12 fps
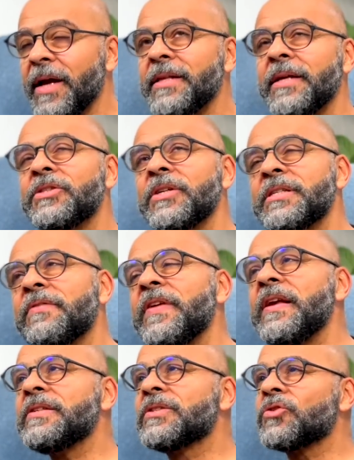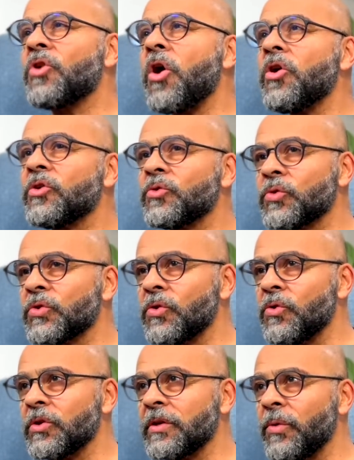It just feels wrong to
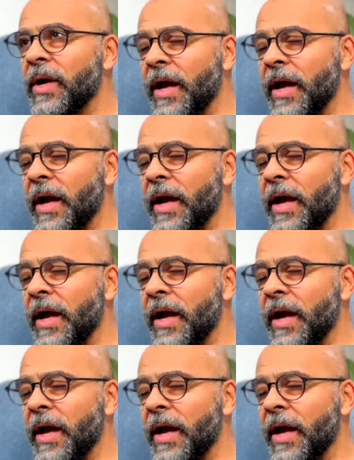throw it away.